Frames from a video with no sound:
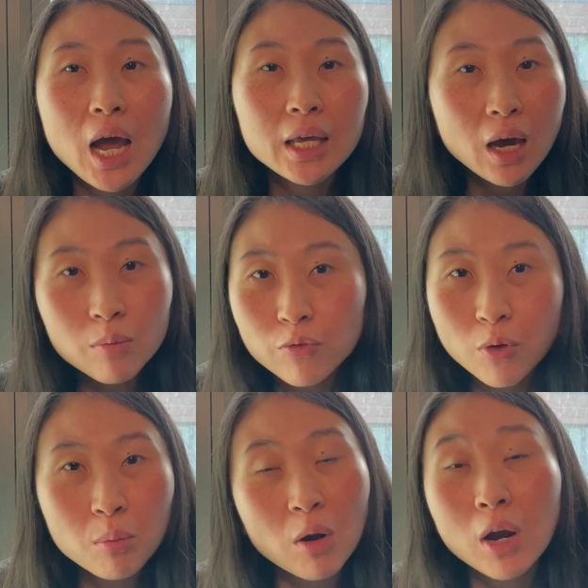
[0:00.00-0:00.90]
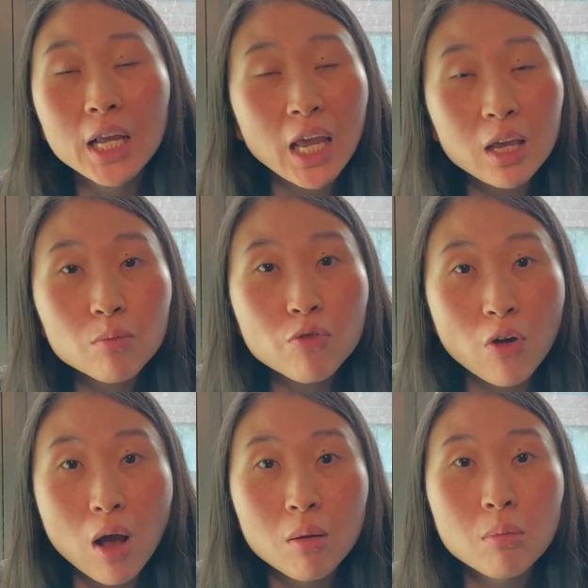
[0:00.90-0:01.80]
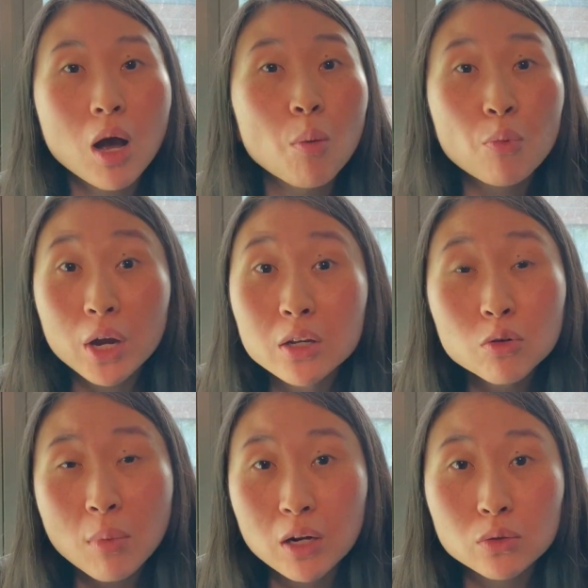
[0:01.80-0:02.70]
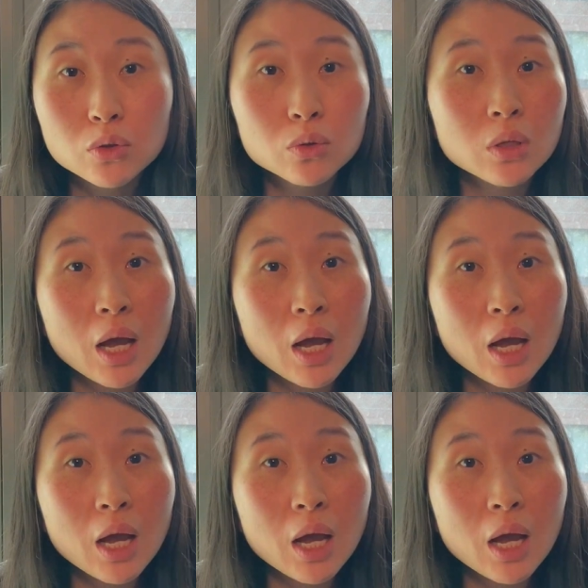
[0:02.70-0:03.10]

came from a brand new medical school.